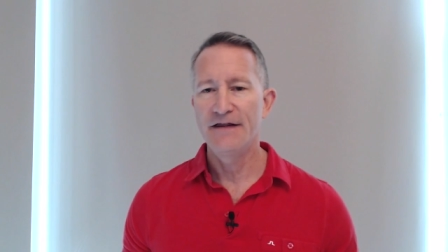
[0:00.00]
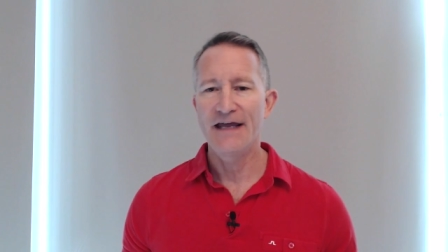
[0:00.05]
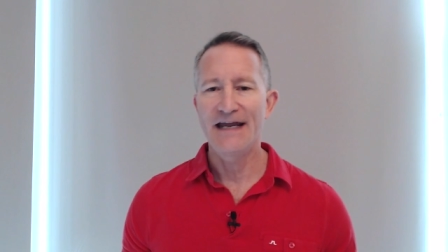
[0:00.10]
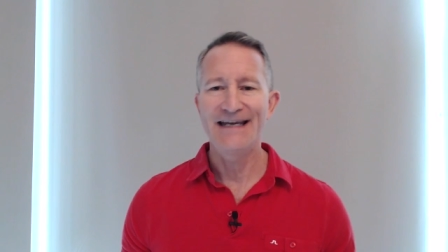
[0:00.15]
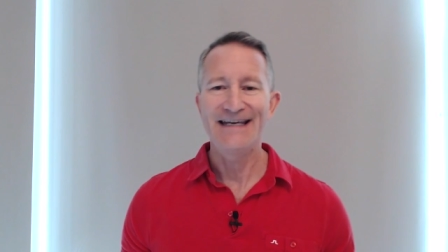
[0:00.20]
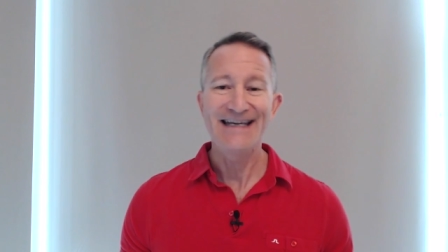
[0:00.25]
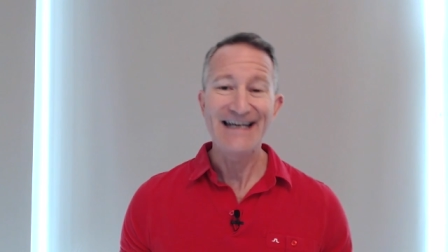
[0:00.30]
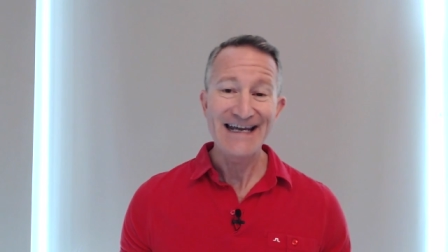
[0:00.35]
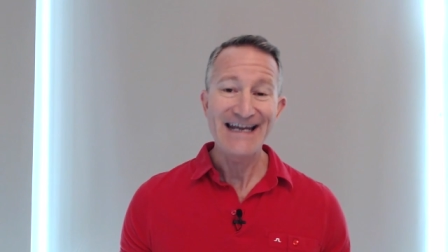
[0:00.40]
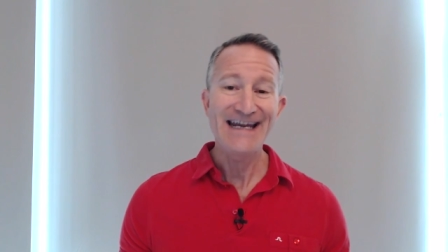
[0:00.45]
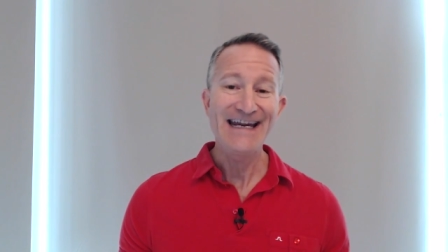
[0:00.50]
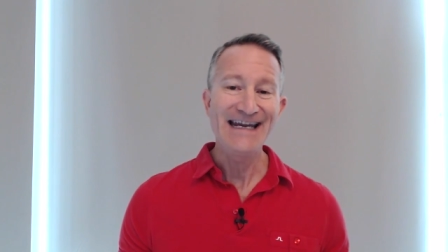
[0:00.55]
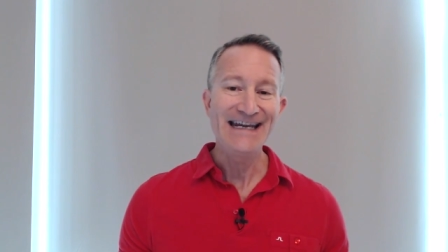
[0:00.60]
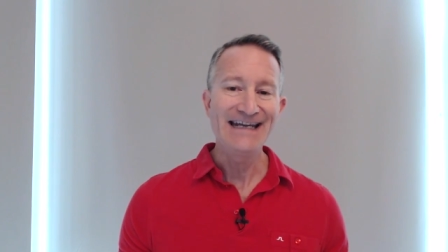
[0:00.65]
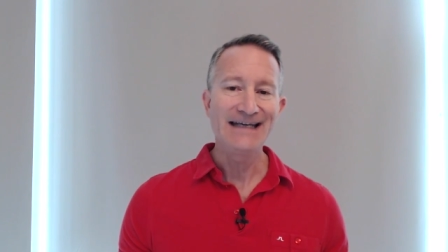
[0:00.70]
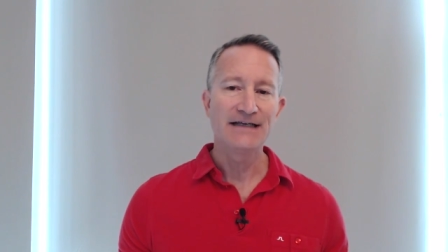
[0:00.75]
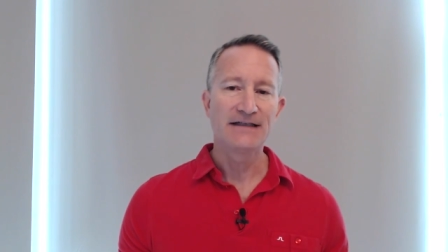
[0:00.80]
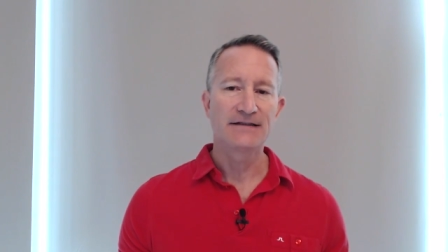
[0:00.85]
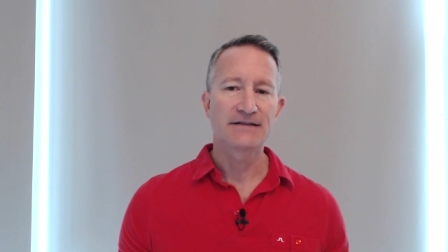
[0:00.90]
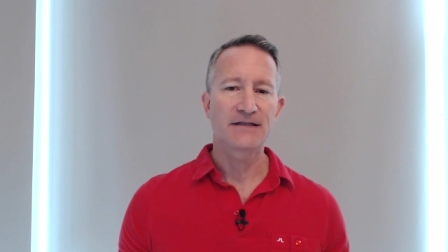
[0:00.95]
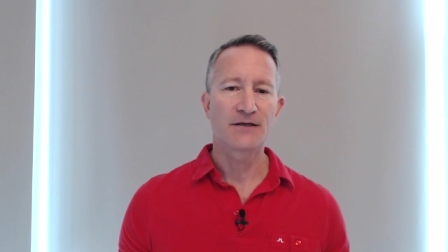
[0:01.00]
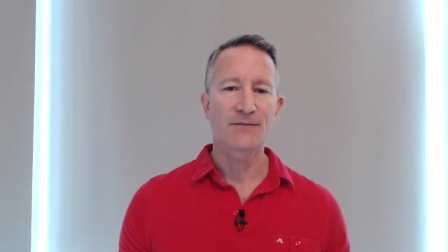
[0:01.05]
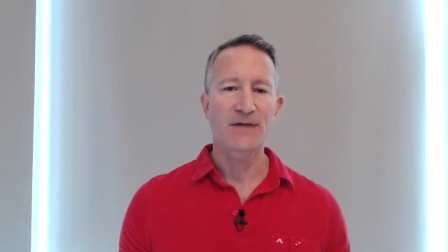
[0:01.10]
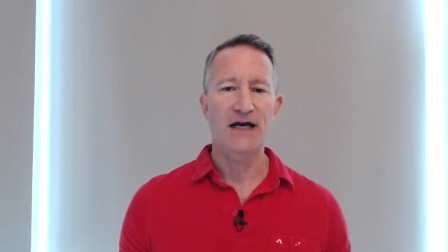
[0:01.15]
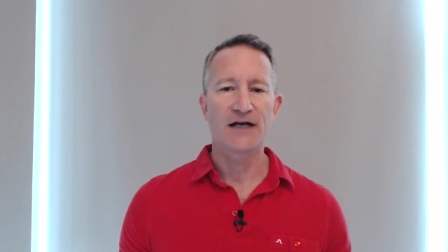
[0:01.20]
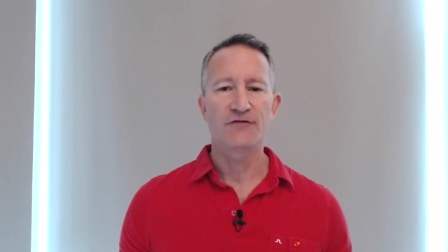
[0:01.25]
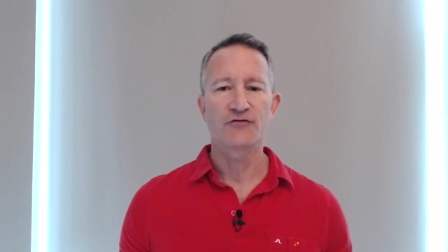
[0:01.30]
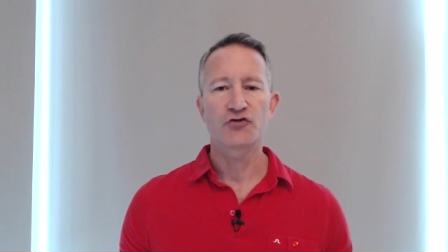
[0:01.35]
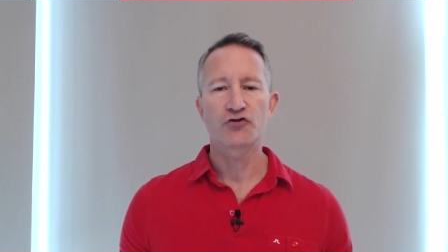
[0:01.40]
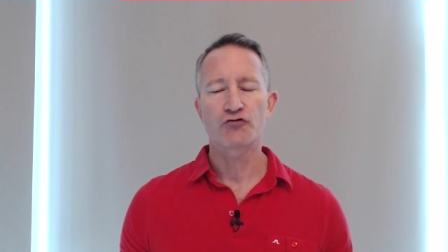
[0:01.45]
they need some
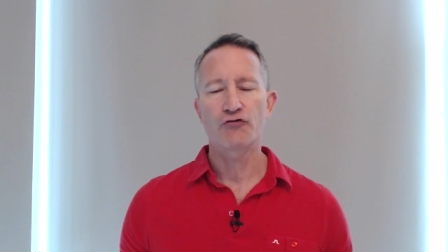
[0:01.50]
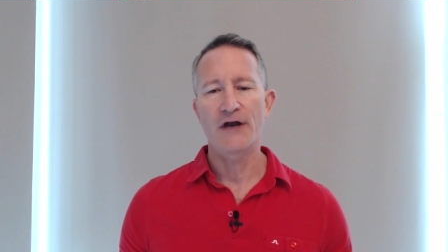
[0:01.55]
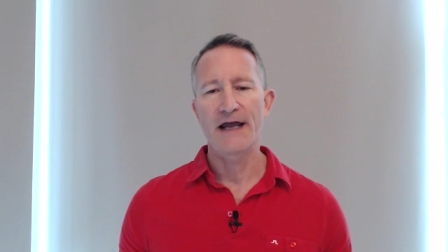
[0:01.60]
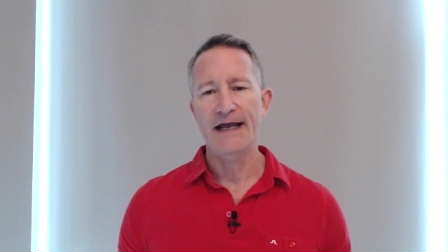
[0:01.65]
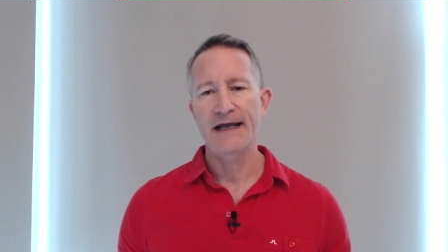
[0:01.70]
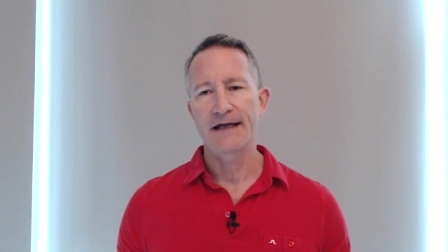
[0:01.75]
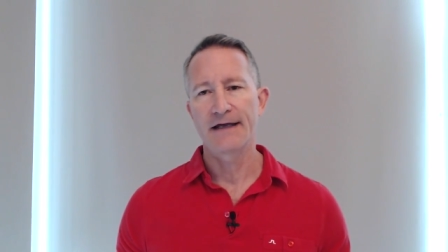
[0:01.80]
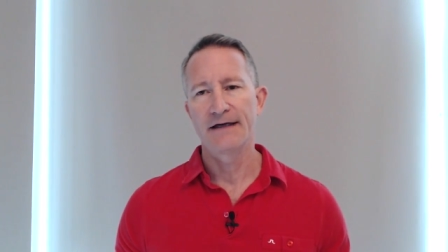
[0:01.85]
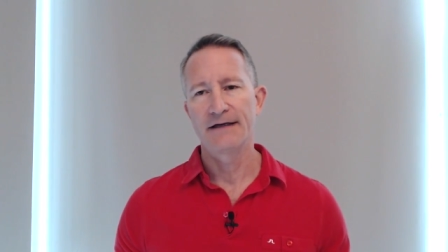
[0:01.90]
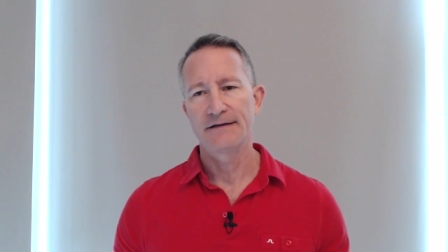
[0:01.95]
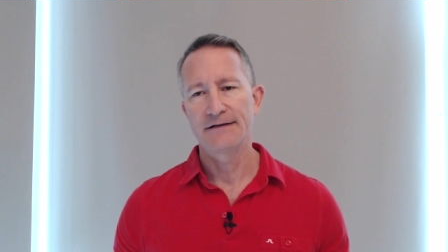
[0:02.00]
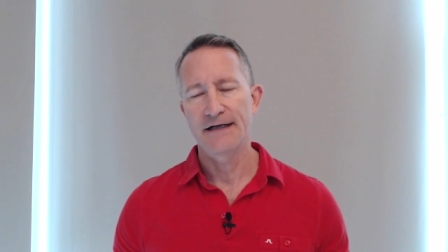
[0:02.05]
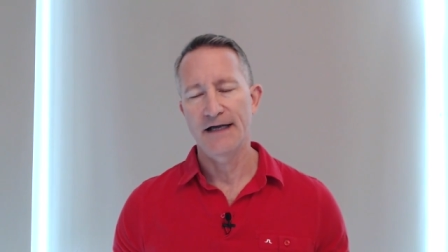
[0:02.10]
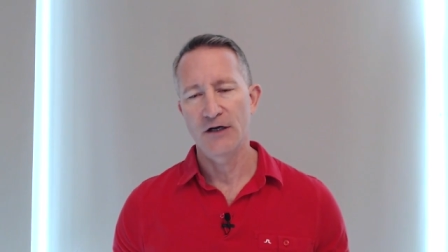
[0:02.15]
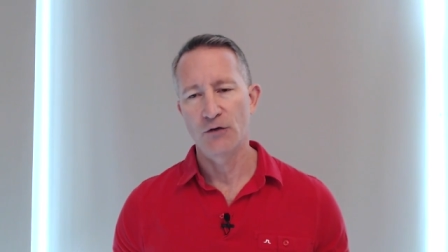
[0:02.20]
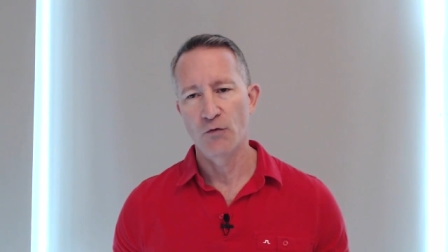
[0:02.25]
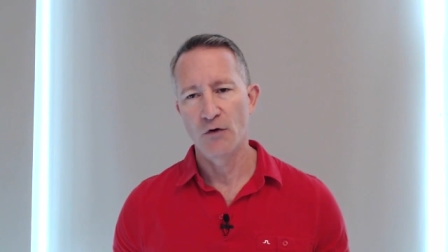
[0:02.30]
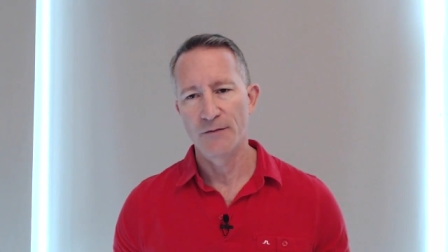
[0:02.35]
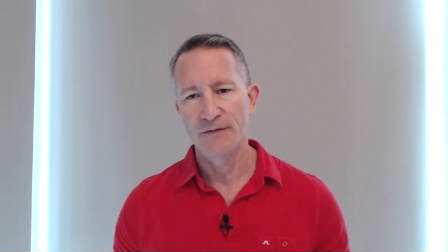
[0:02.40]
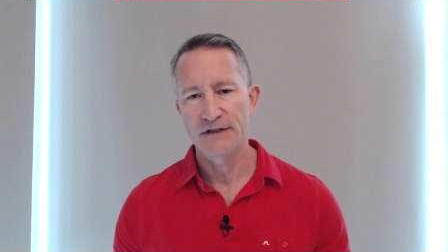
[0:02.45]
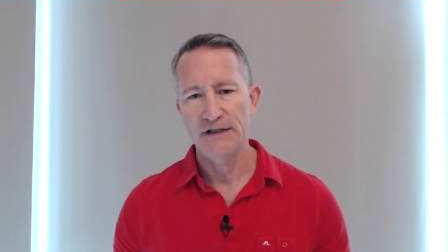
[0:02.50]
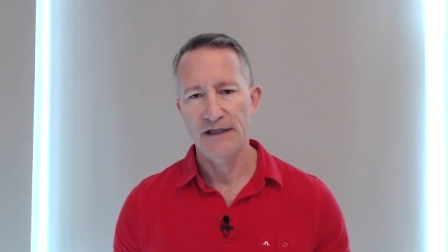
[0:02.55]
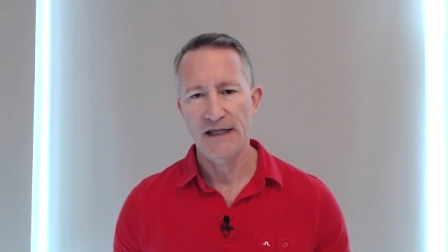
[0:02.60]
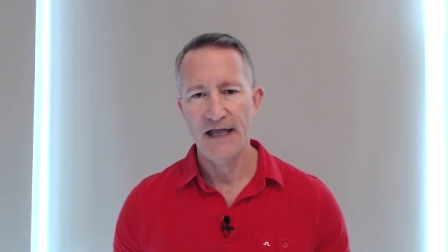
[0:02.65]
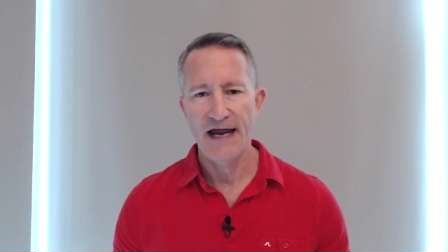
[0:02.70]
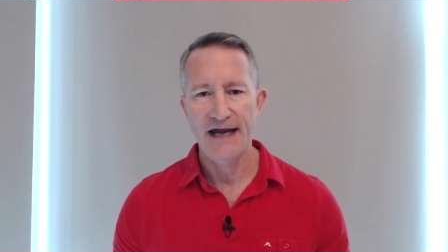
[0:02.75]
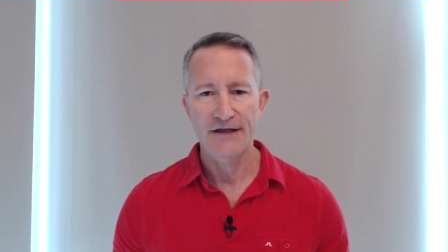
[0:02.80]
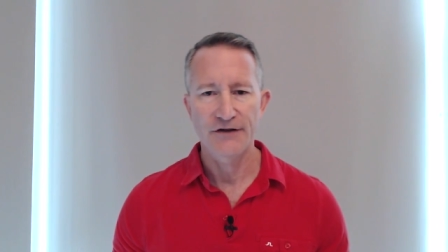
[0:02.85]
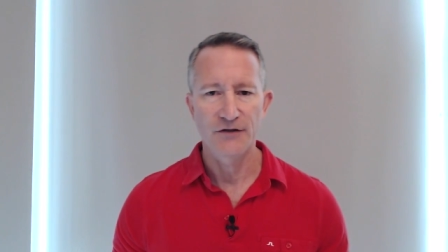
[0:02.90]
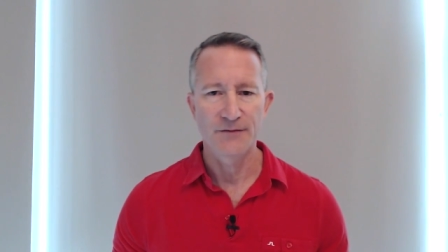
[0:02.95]
kind of trick to get a woman to
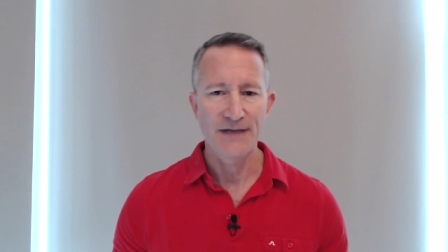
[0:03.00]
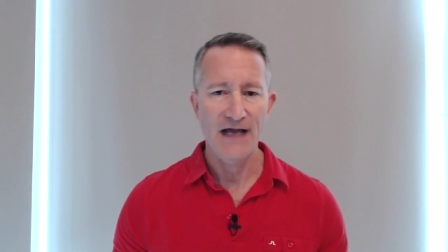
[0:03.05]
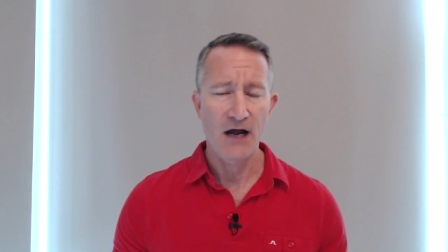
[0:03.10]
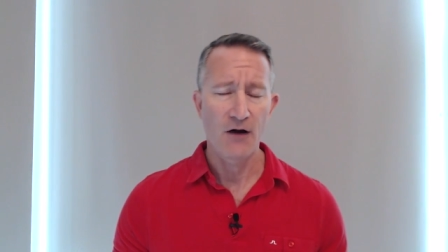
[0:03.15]
like them.